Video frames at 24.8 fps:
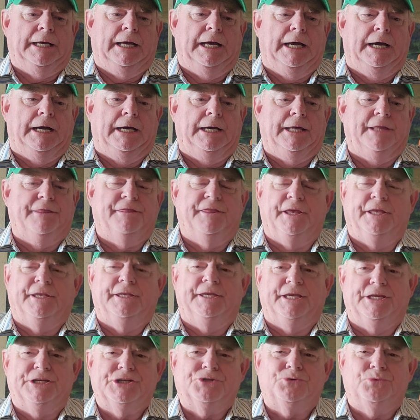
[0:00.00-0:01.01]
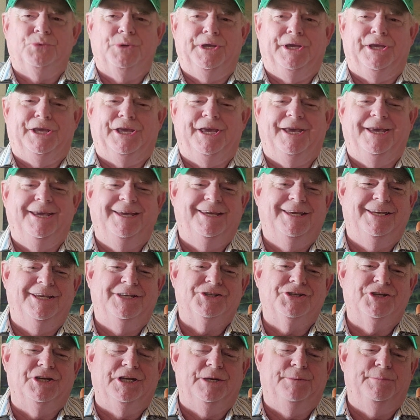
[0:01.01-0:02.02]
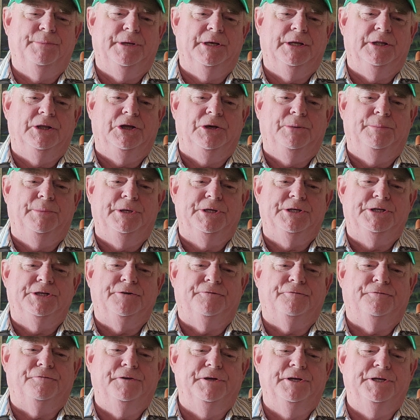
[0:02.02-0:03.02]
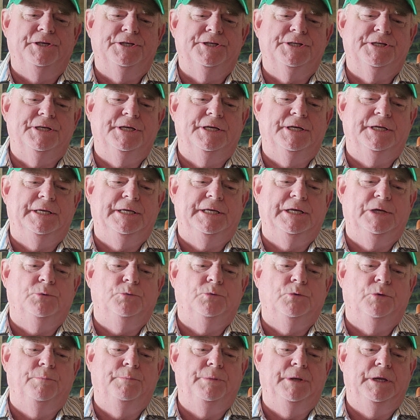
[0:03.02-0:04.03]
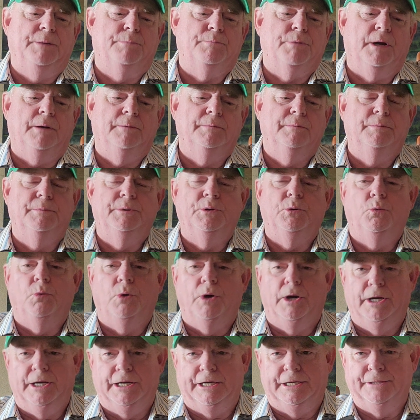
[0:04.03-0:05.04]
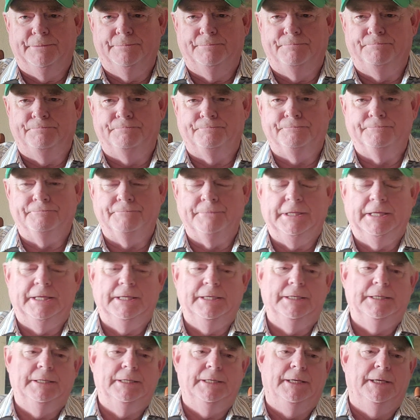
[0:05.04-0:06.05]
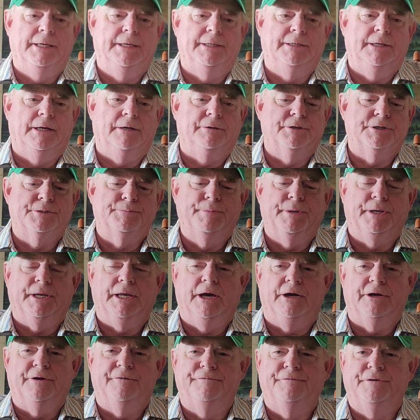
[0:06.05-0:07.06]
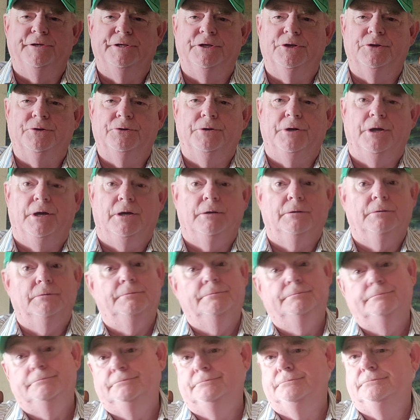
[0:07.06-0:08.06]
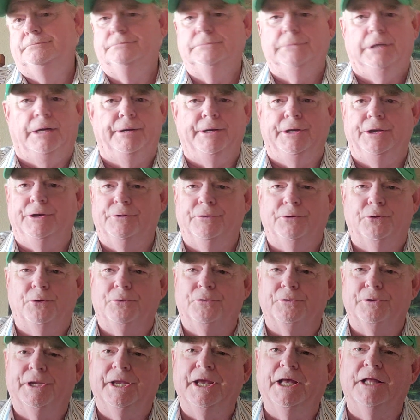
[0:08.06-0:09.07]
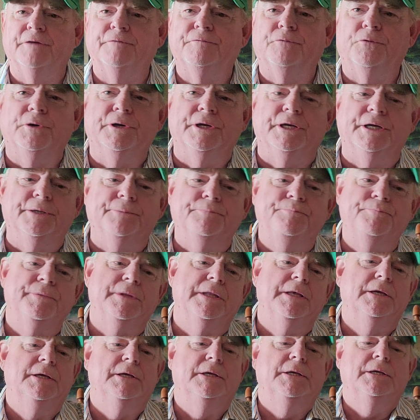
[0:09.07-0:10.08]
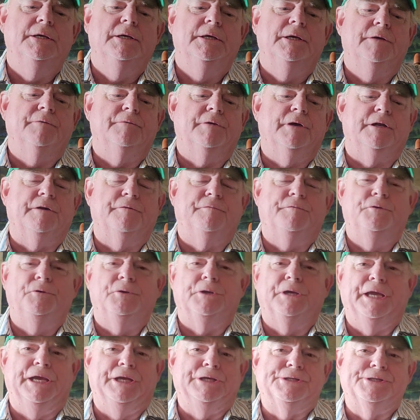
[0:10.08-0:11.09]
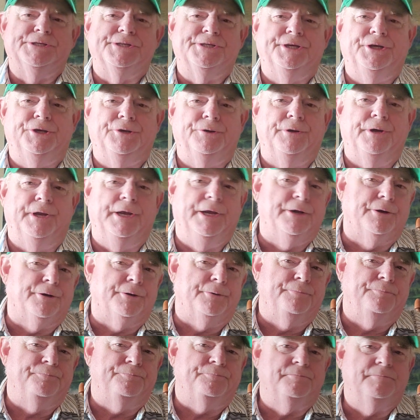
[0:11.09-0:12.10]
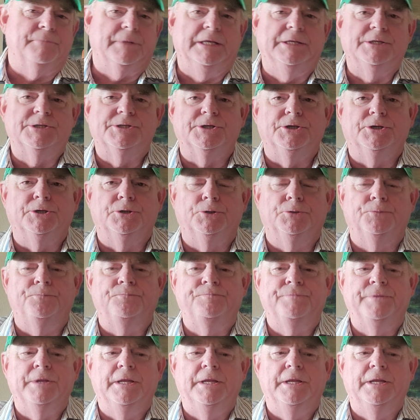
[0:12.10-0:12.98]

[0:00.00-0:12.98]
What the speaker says: I think next week is going to be a little bit different. It will be probably wine. And I'll just pick out a vineyard out here in Northern California. Got a few cases here and there. So